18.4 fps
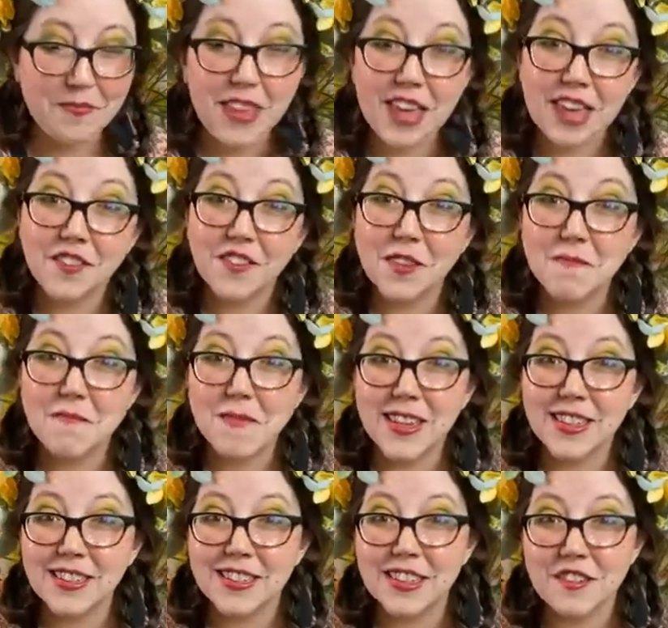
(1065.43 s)
If you
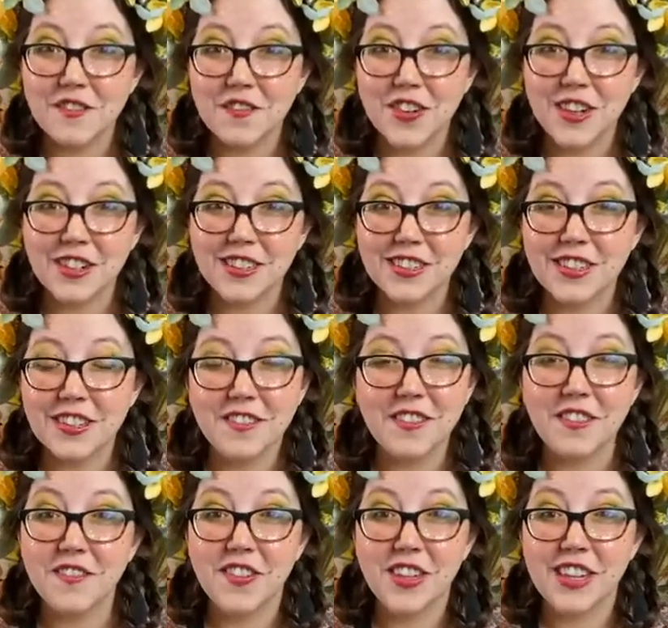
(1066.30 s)
missed the first of
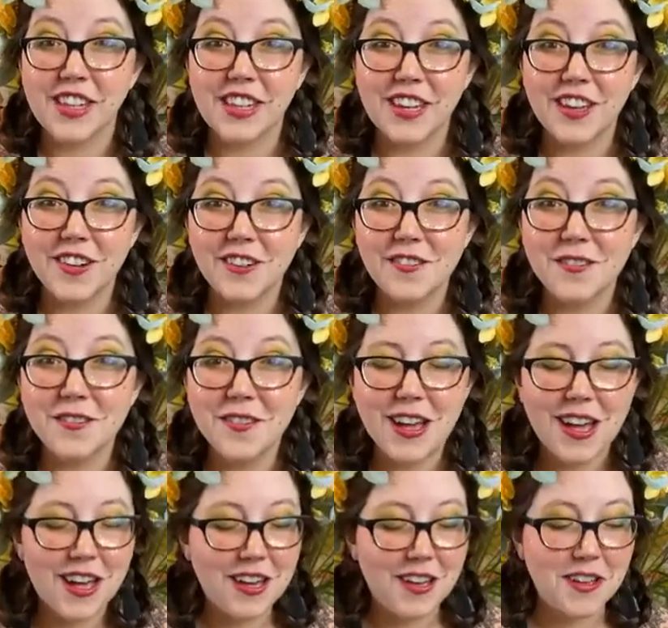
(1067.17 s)
the video,
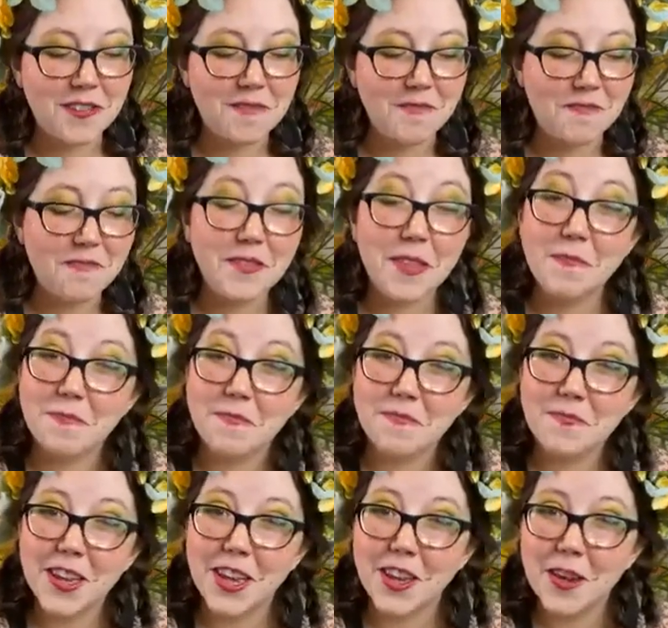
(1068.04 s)

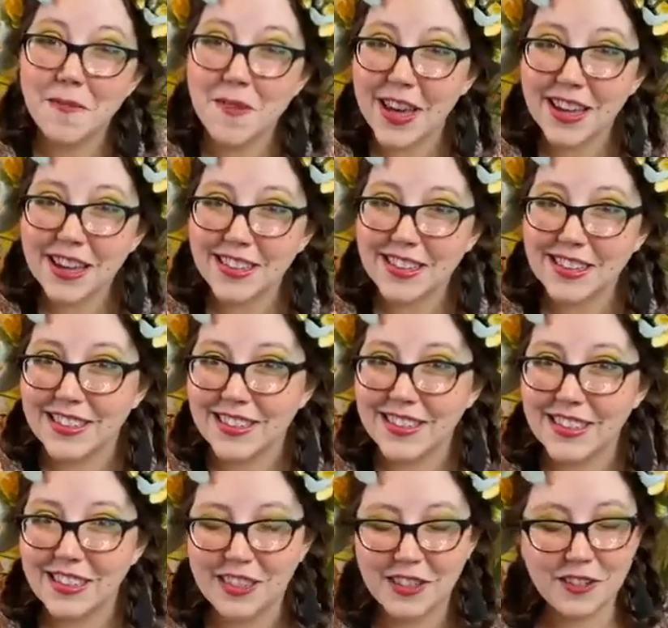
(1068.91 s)
go back and
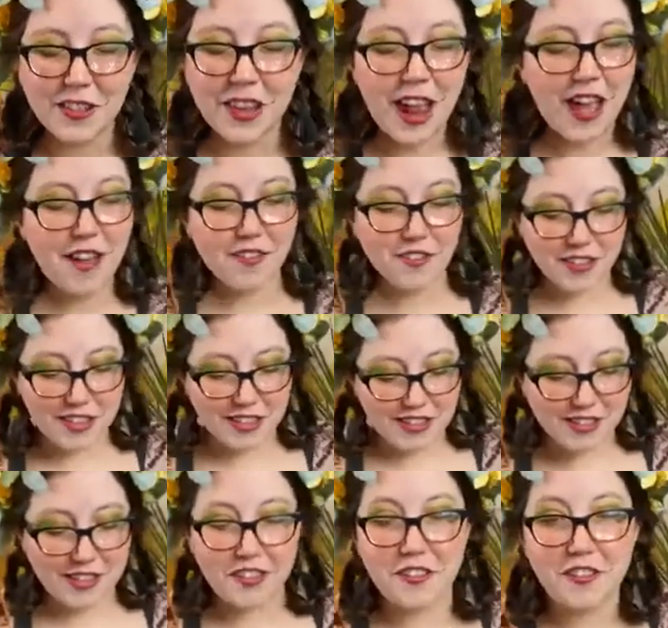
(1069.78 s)
listen to it after
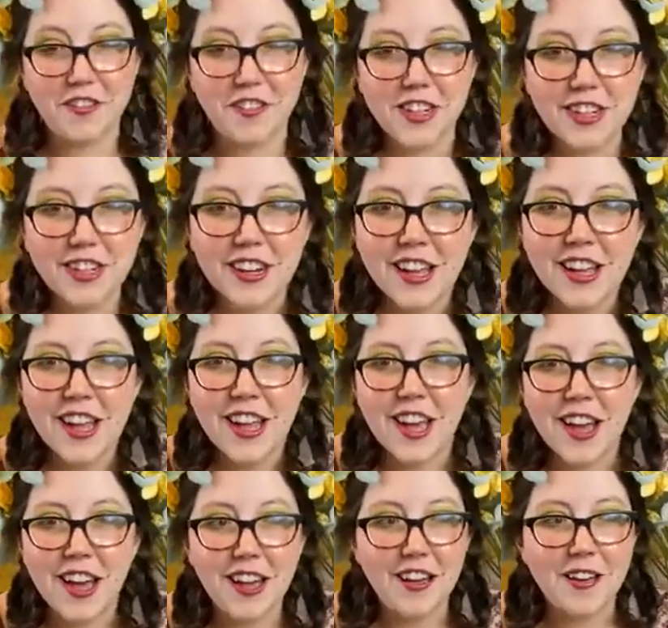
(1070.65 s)
it's over.
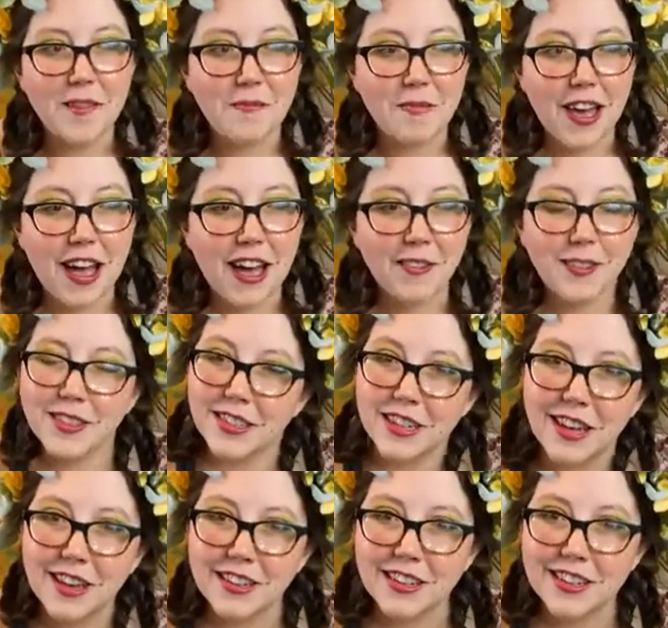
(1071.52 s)
I was
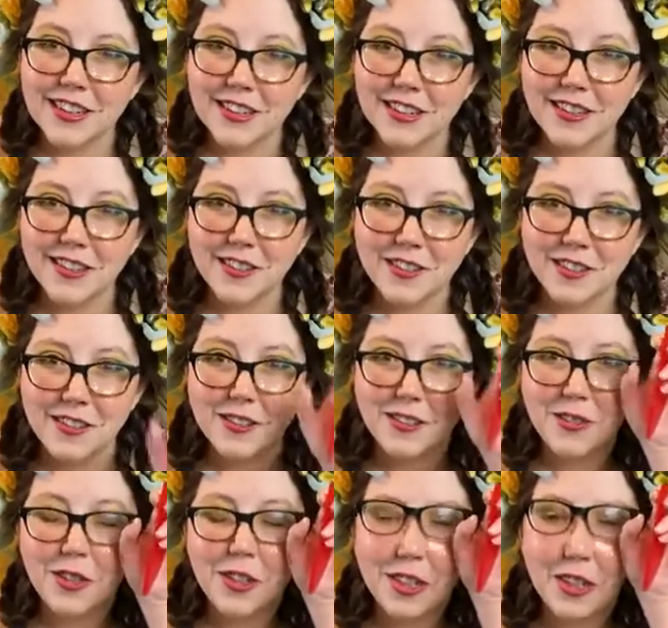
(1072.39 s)
telling a little
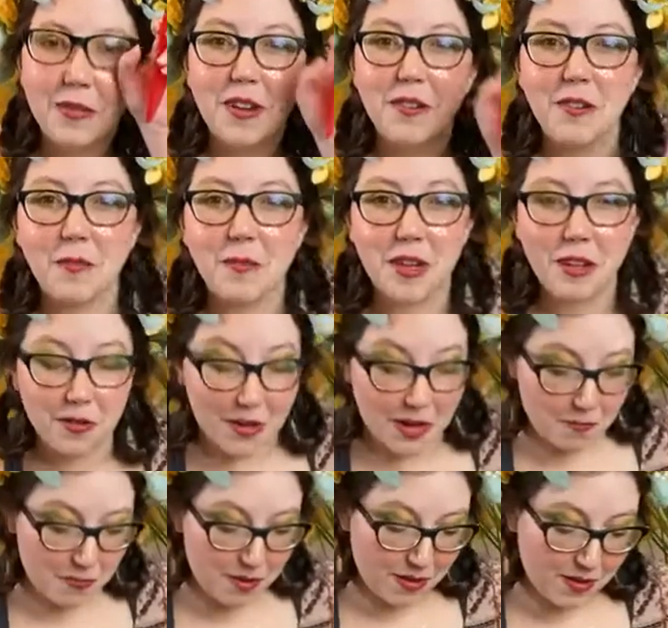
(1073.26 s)
story about one of my
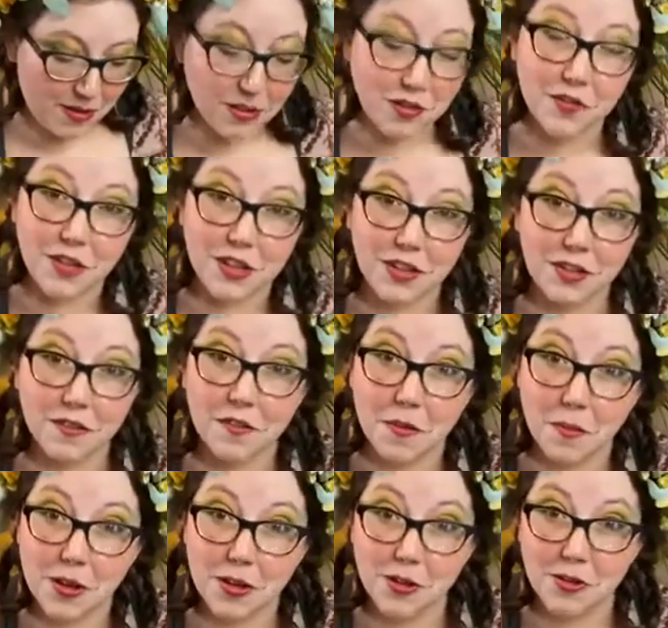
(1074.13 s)
grandmother's friends
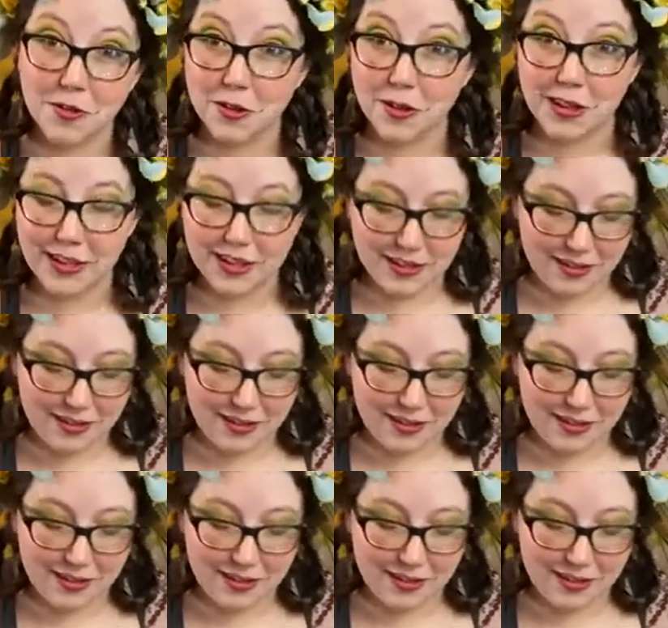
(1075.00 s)
from Australia.